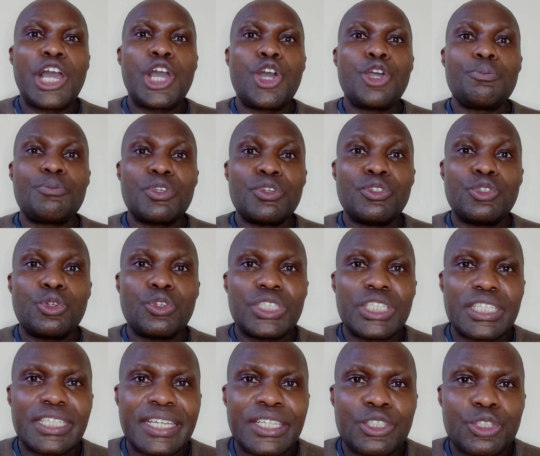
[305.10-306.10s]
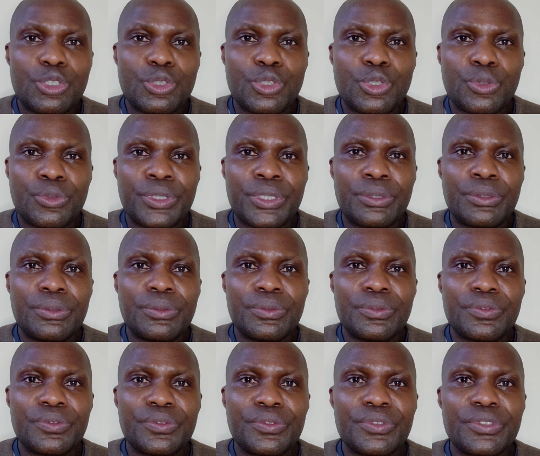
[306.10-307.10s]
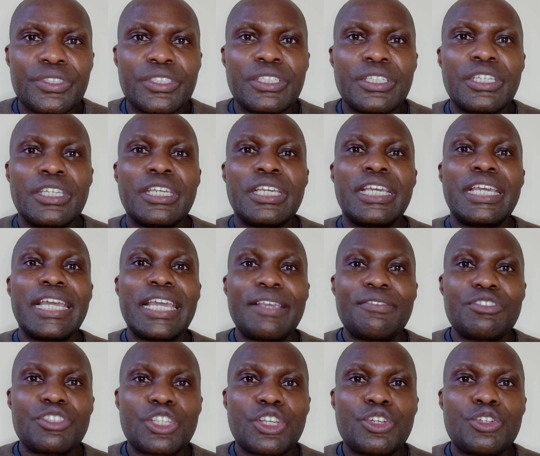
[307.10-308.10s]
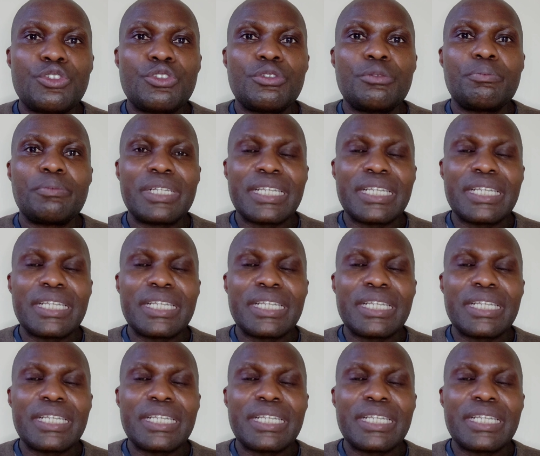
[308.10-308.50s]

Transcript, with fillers: I hope you enjoyed today's tutorial. If so,